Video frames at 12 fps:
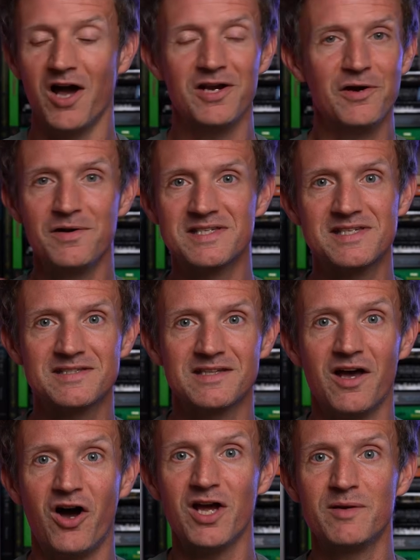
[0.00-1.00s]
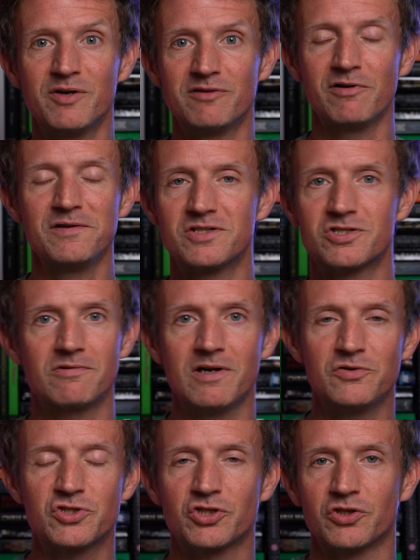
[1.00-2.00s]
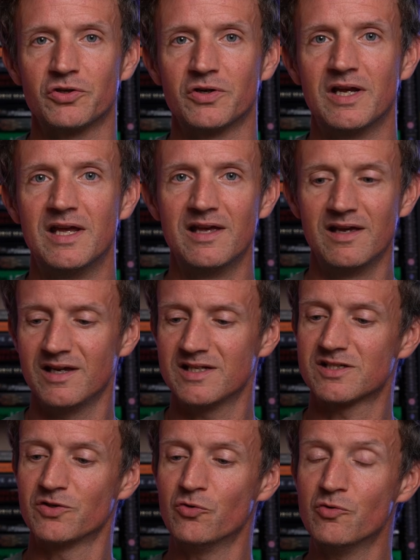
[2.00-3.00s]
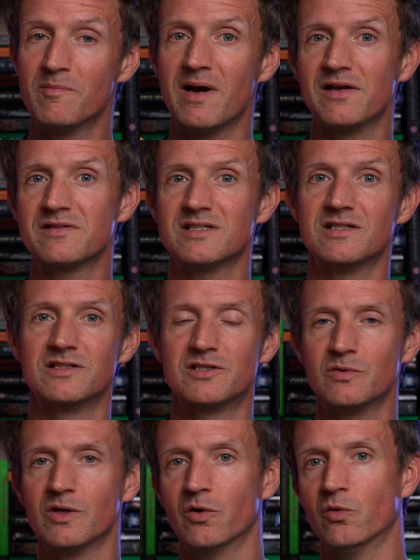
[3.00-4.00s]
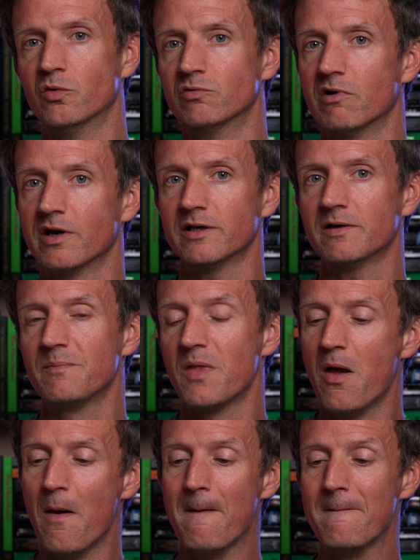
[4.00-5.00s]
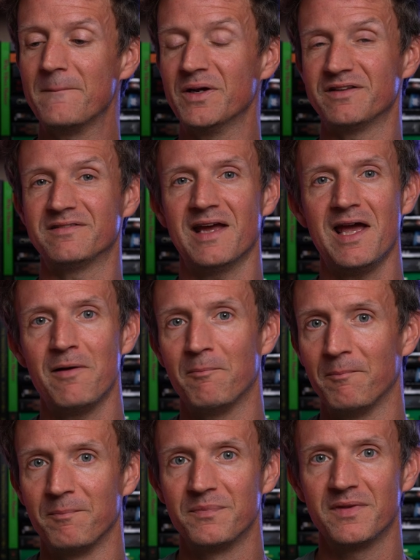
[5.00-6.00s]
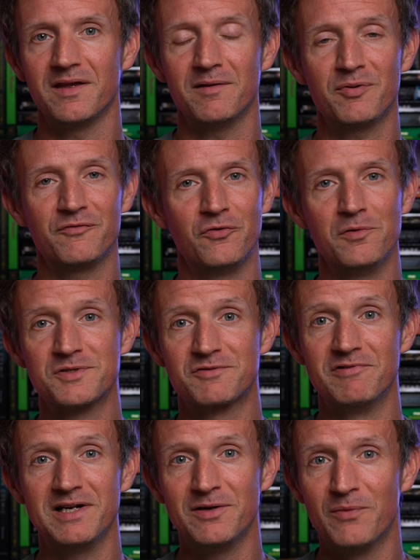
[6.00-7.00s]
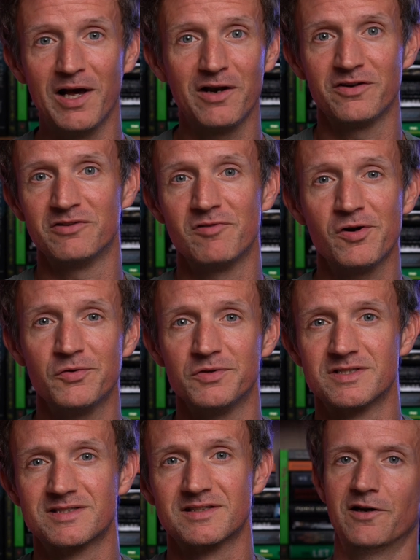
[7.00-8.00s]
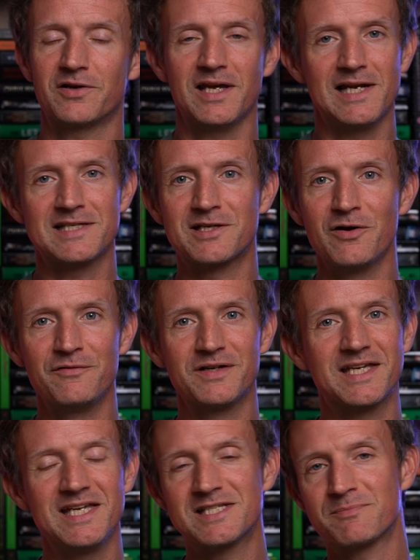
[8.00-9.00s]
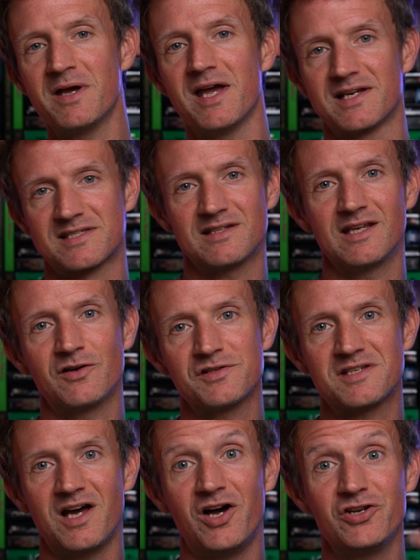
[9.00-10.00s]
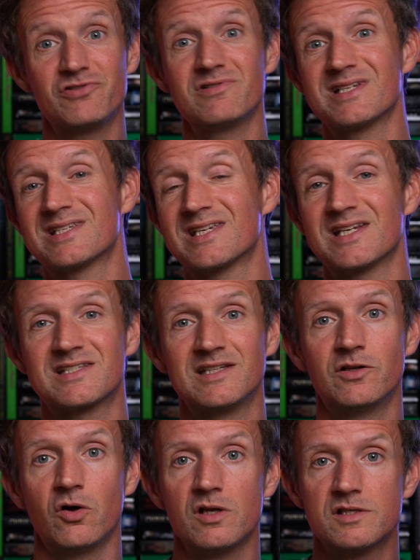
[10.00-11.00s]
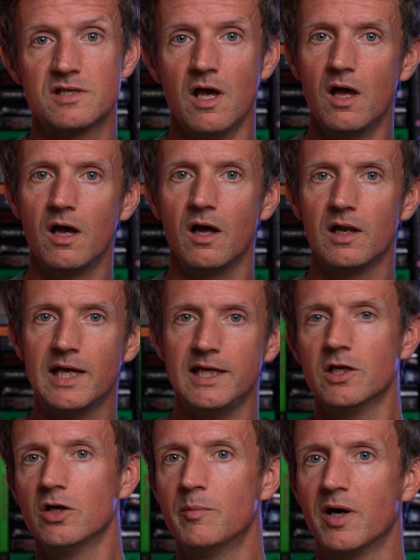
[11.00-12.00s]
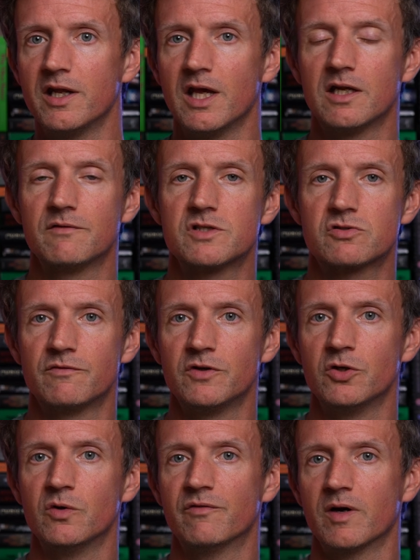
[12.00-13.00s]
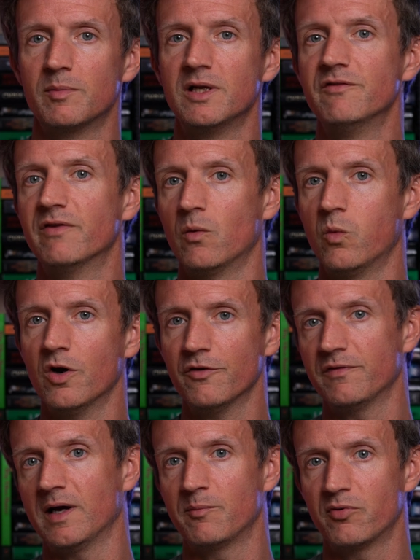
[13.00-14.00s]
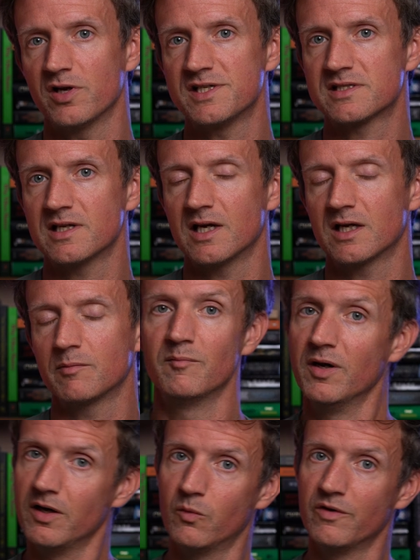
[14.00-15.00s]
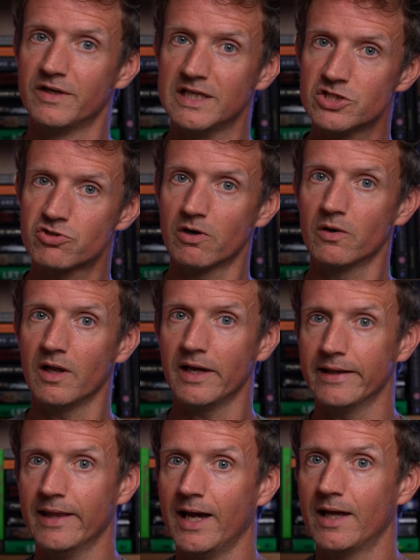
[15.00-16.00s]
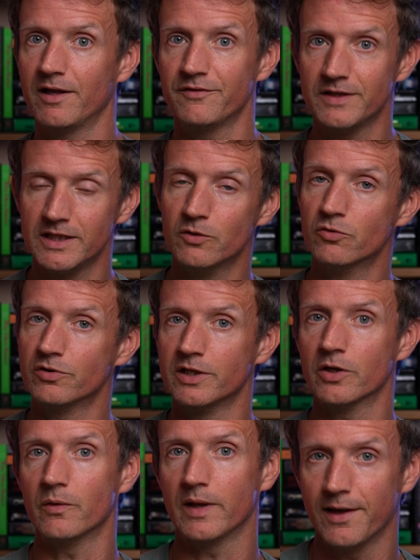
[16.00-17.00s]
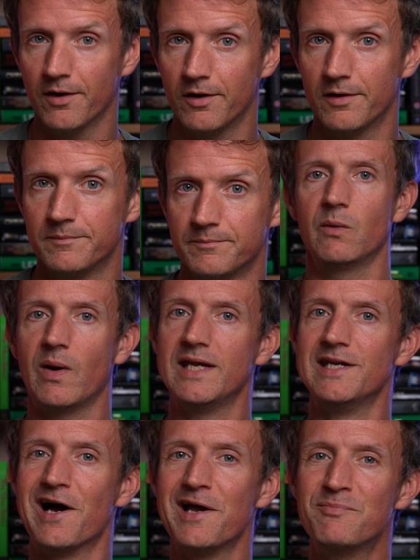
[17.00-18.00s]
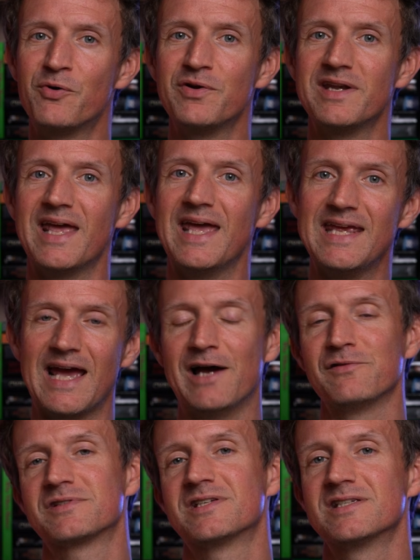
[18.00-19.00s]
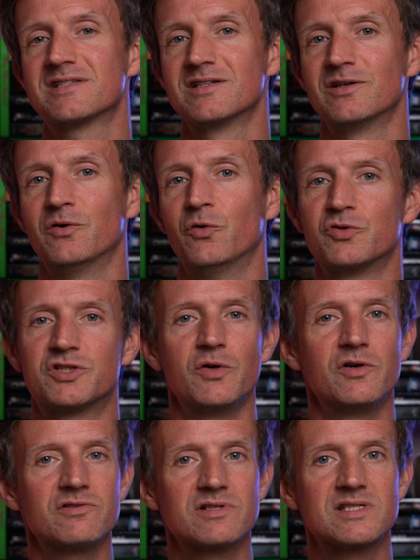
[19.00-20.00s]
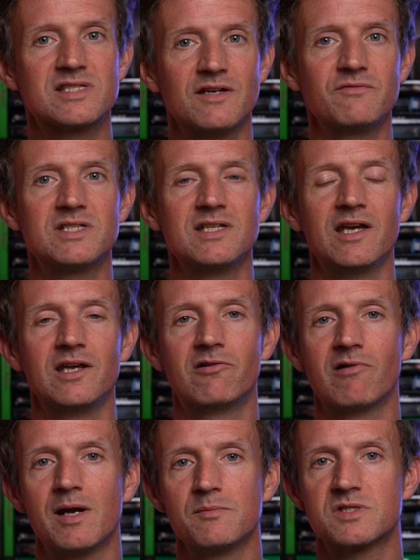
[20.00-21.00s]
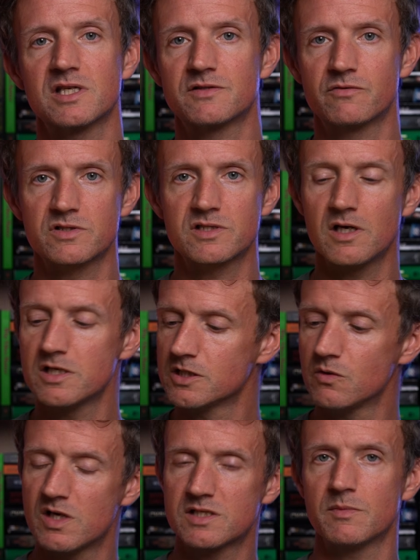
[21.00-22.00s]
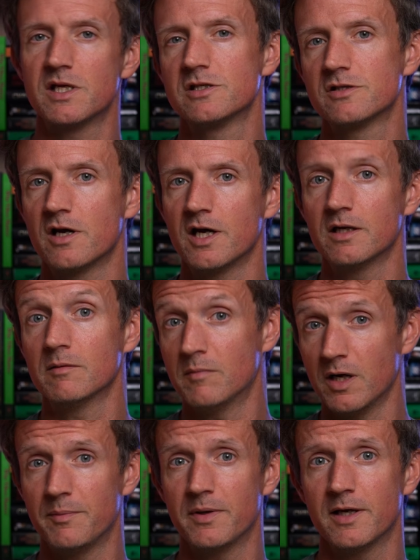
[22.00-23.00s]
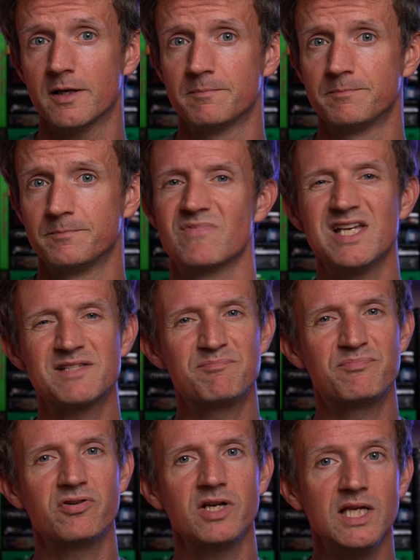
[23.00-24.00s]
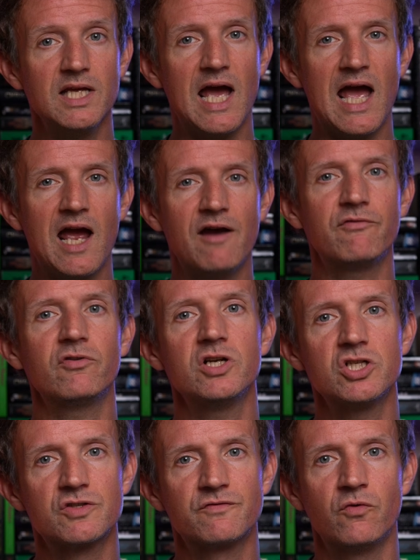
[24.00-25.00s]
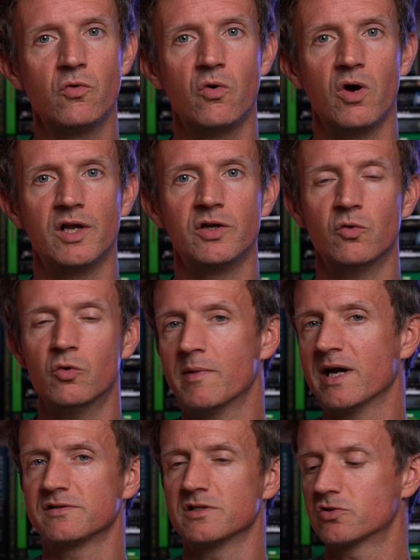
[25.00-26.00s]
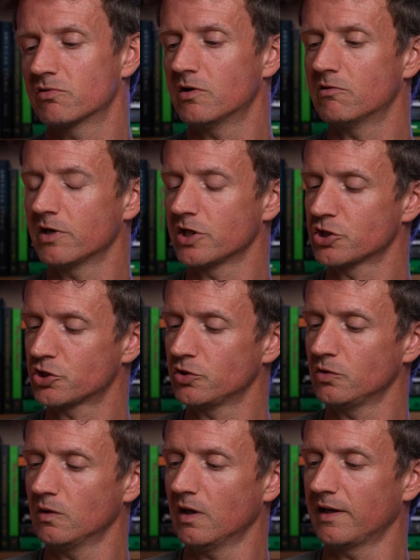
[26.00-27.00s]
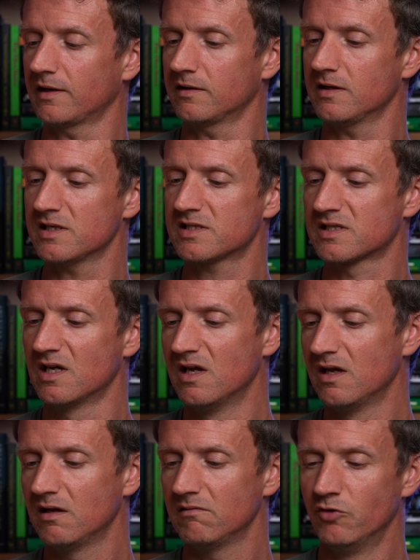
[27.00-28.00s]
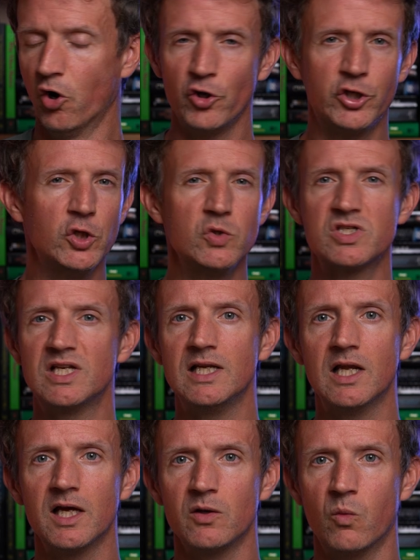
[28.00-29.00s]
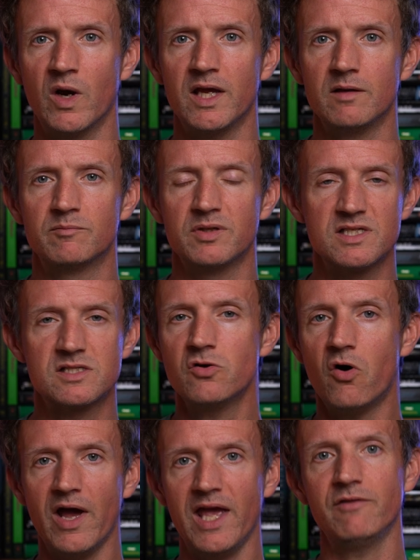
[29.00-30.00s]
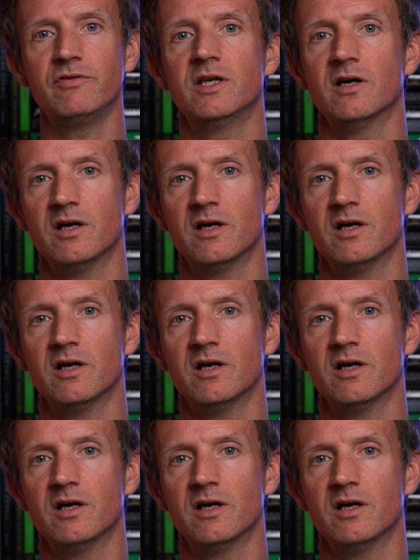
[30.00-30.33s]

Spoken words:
I know this isn't a hybrid road to trail shoe, it's an all mountain do-it-all runner, but damn, it performs really well on the roads. Okay, let's go over the key specs. They cost $160. I'll let you know by the end of this review if I believe they're worth that price tag. But with an intro like that, I think you already know they are. They weigh 9.8 ounces, or 278 grams, that's for a size US men's 9, my pair. That's pretty average for an all-mountain trail running shoe like this. Not hugely lightweight, but it's not heavy